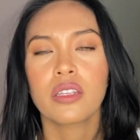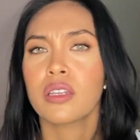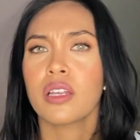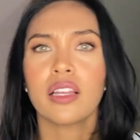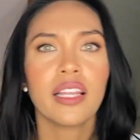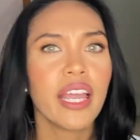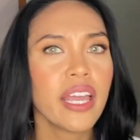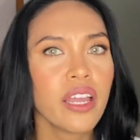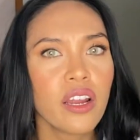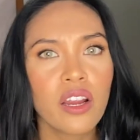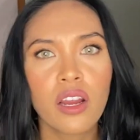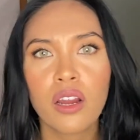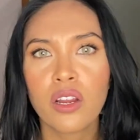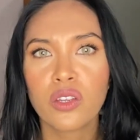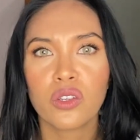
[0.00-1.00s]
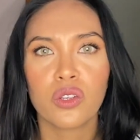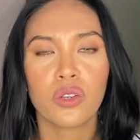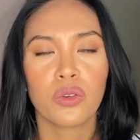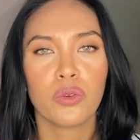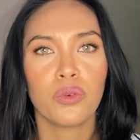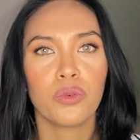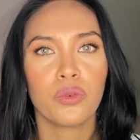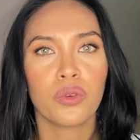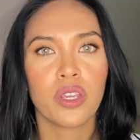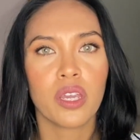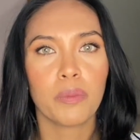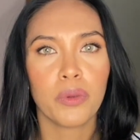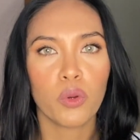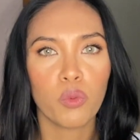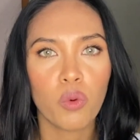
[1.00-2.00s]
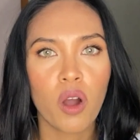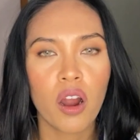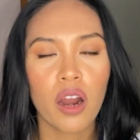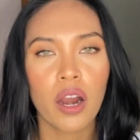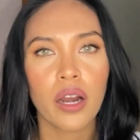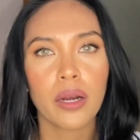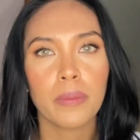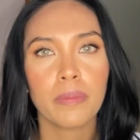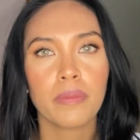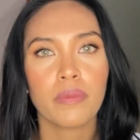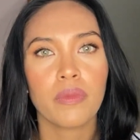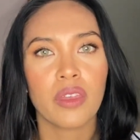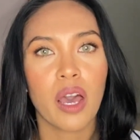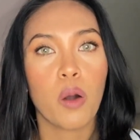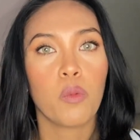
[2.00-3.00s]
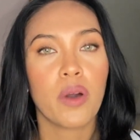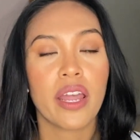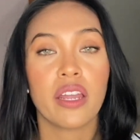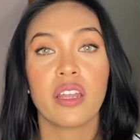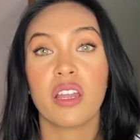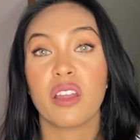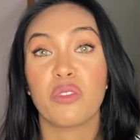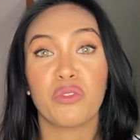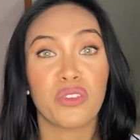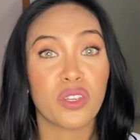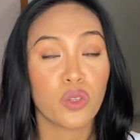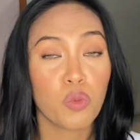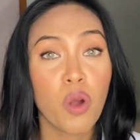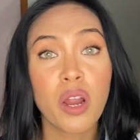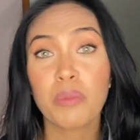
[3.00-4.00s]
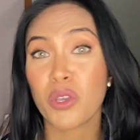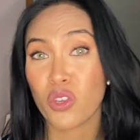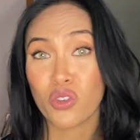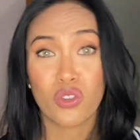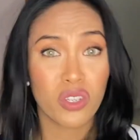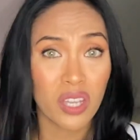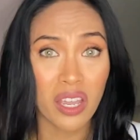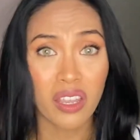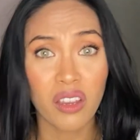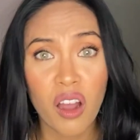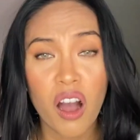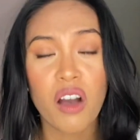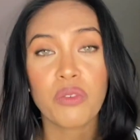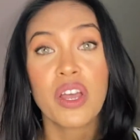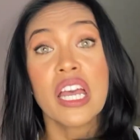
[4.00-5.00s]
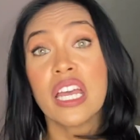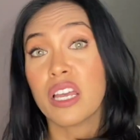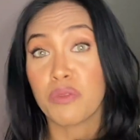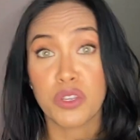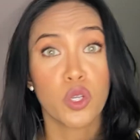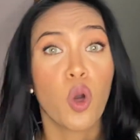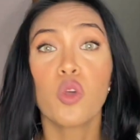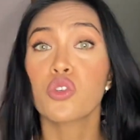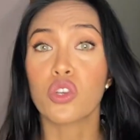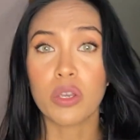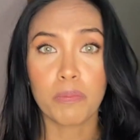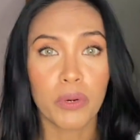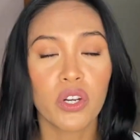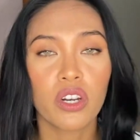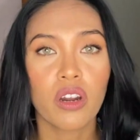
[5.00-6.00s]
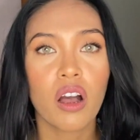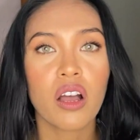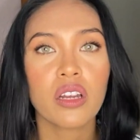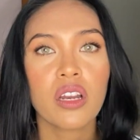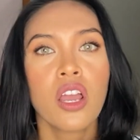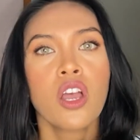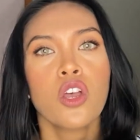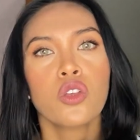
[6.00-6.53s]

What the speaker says: layer, to keep you warm. That way, if it's warm, you can just take it off. If it's cold, you can put it on.